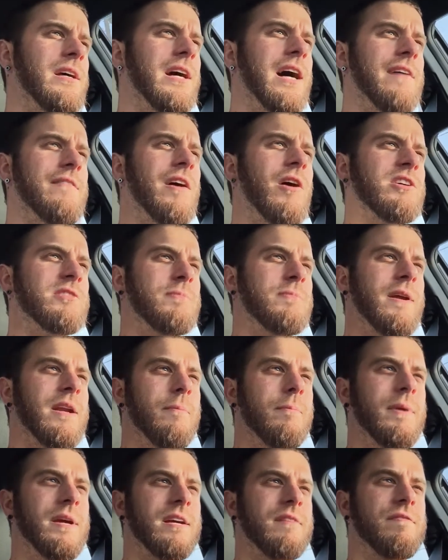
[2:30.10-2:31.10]
I've always been a
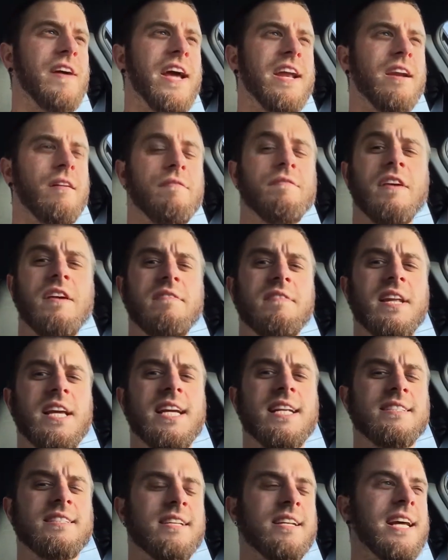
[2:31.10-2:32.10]
big fan of
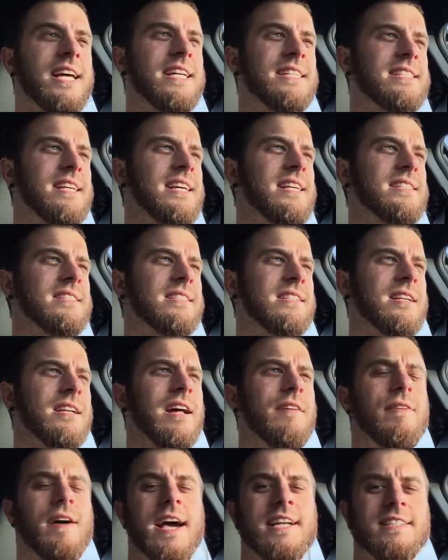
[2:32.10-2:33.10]
15s and 18s, and
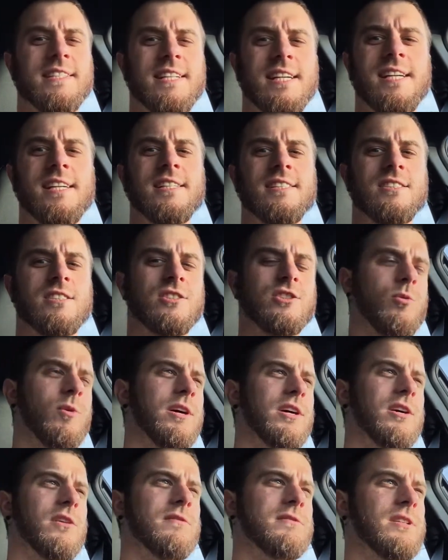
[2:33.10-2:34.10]
I've had 10s and
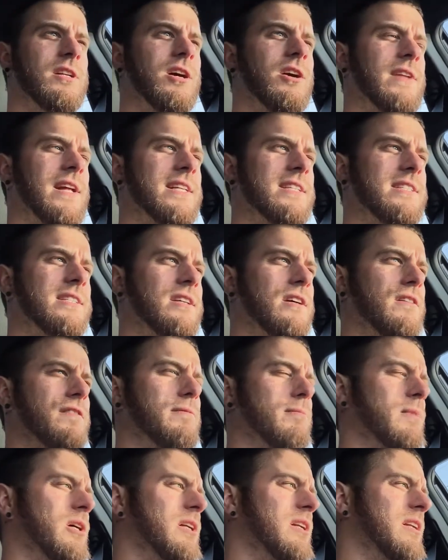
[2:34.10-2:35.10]
12s and all that stuff.
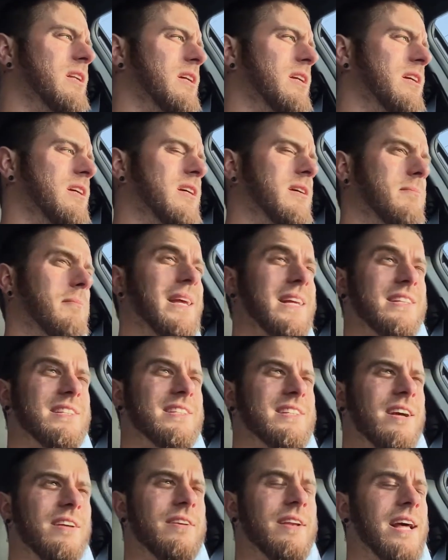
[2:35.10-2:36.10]
But being
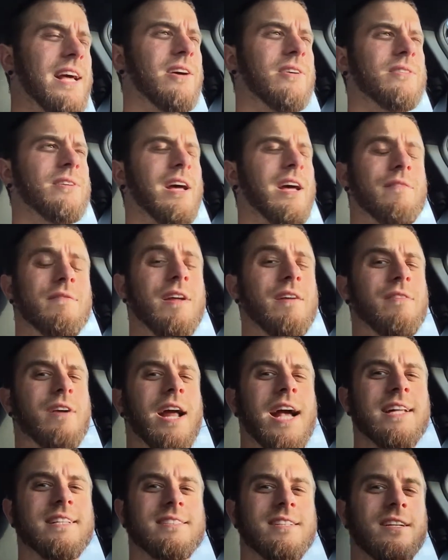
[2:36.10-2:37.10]
Sundown, I've never
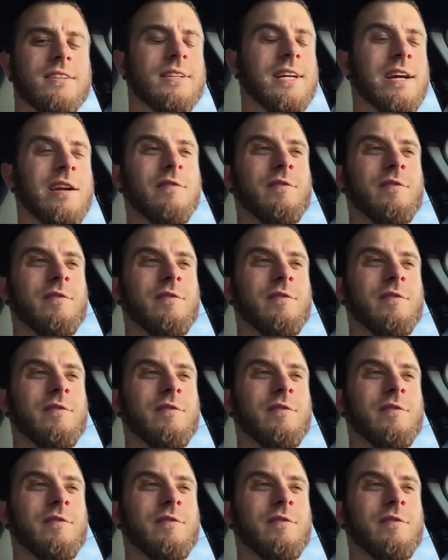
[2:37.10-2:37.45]
had Sundown.